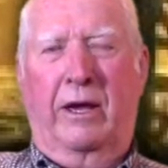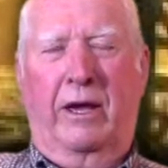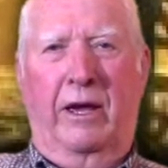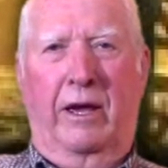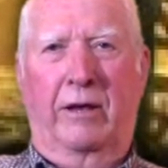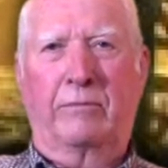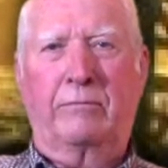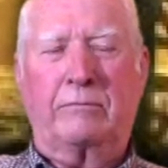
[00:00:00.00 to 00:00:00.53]

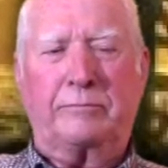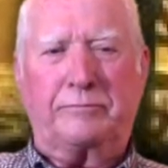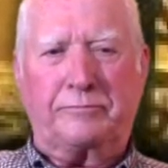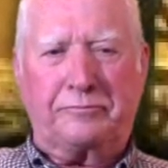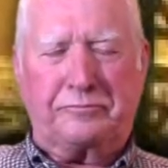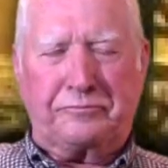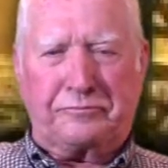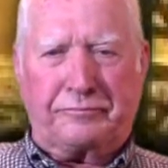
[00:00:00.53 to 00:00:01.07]
And
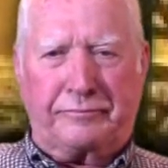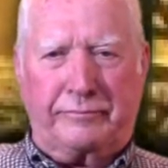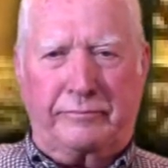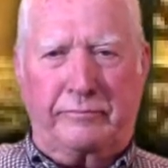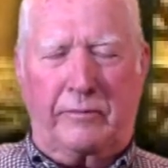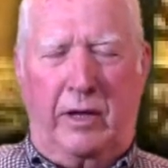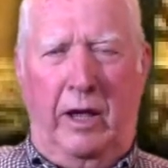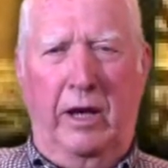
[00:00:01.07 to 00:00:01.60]

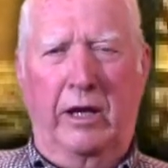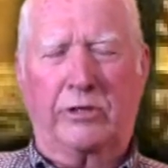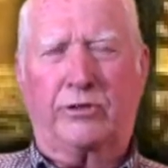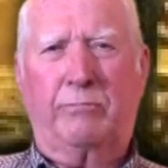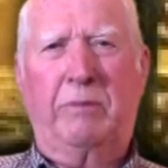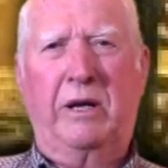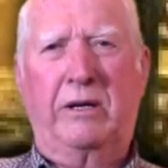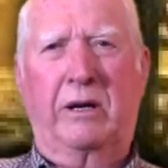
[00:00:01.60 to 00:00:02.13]

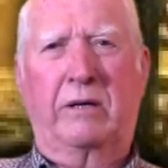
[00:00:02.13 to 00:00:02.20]
it's been